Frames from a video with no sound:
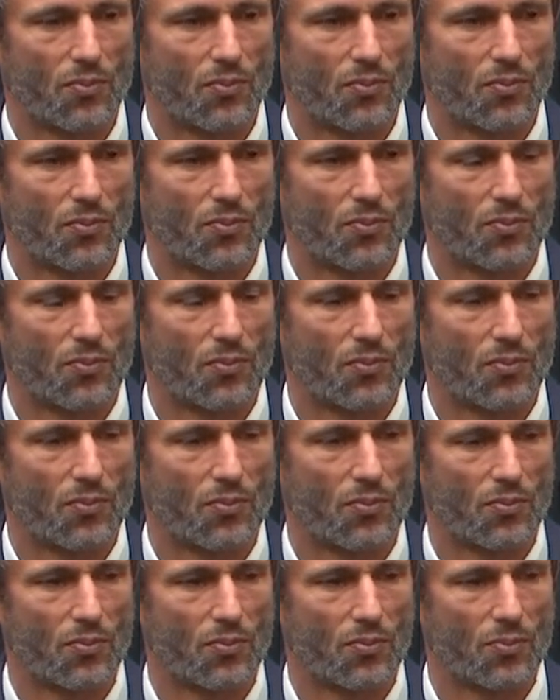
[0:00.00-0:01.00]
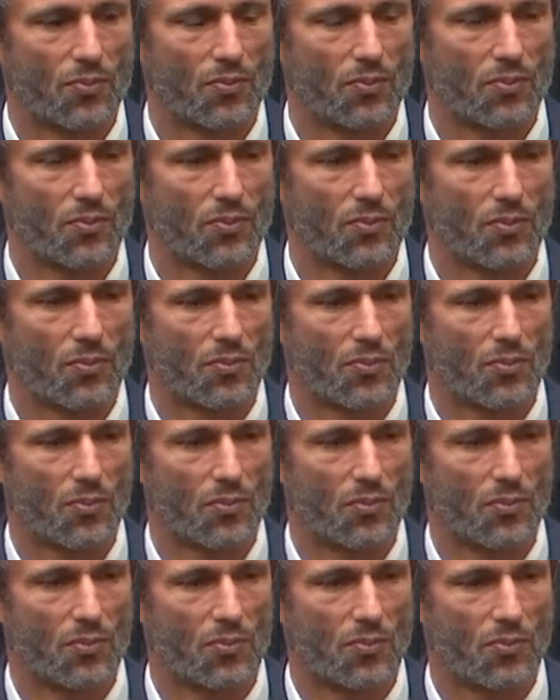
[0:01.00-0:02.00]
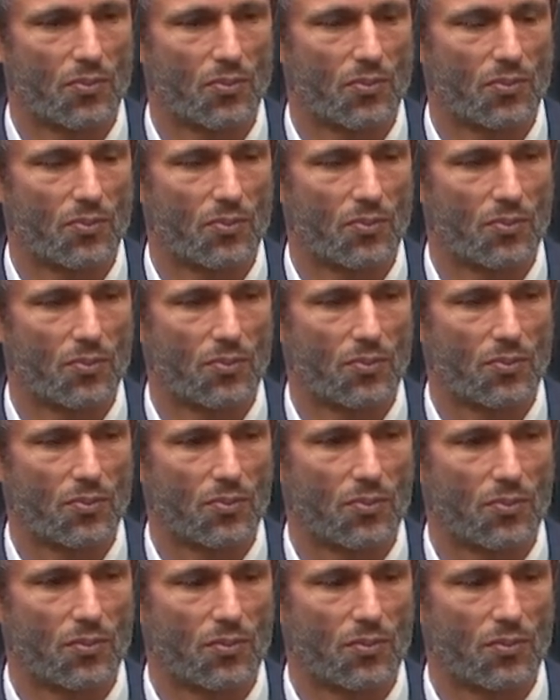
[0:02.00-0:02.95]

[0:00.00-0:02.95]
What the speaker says: This person isn't speaking.